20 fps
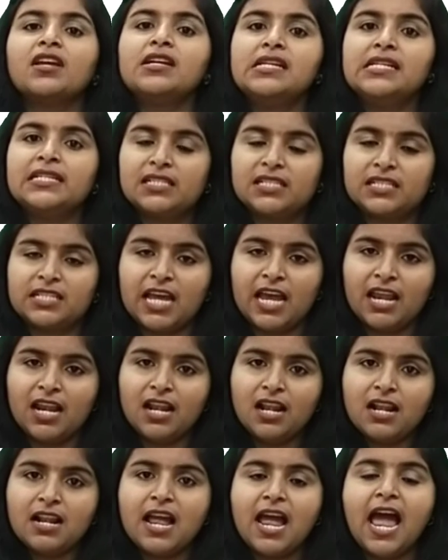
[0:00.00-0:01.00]
Cell
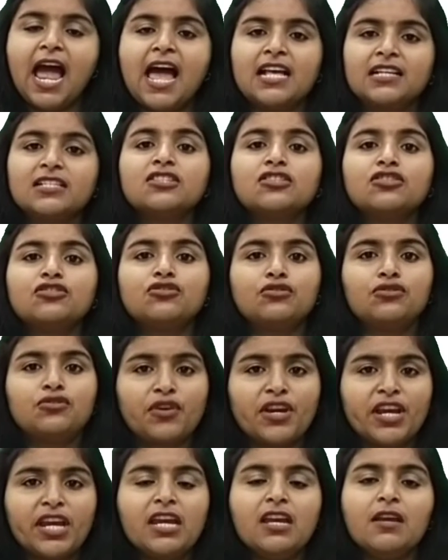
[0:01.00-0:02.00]
has
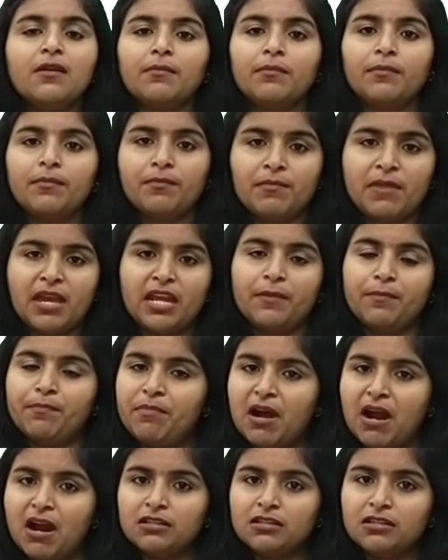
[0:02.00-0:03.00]
three main
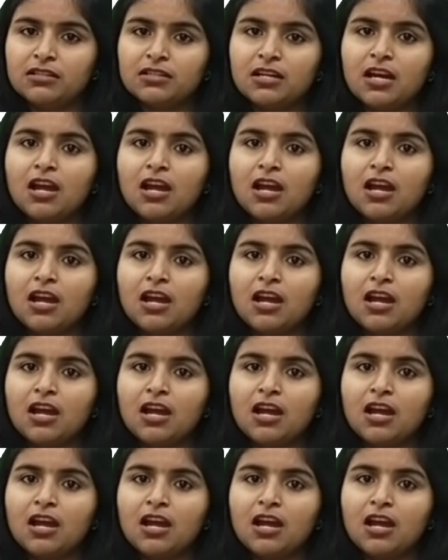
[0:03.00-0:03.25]
parts